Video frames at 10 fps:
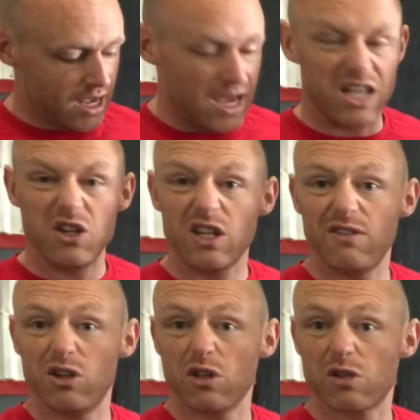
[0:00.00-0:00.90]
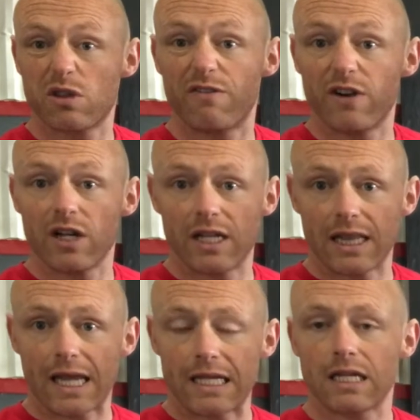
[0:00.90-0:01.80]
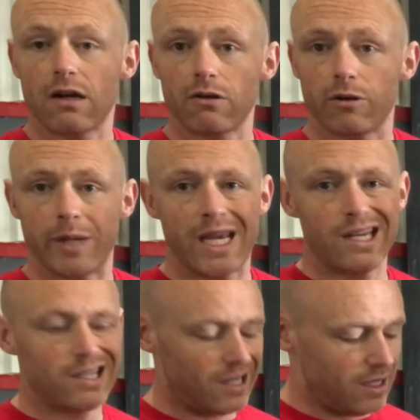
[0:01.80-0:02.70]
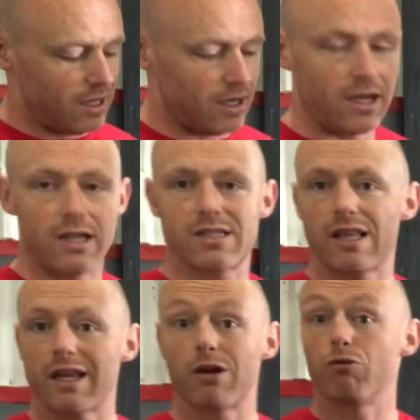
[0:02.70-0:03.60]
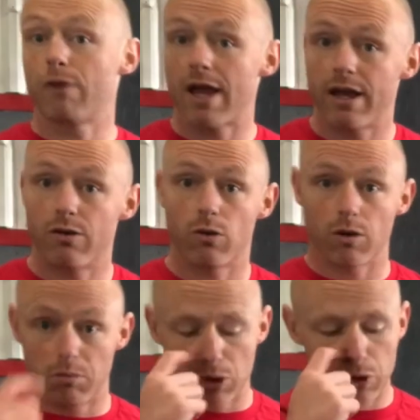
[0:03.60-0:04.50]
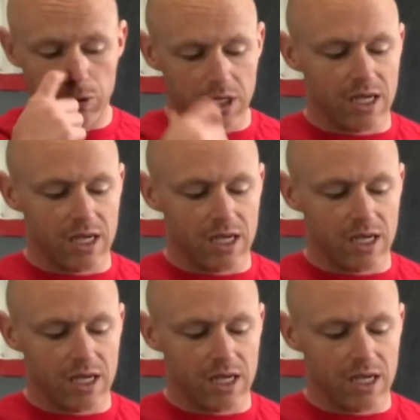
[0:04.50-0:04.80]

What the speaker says: And you can even do this with a fairly light colored band, say like a red or a blue.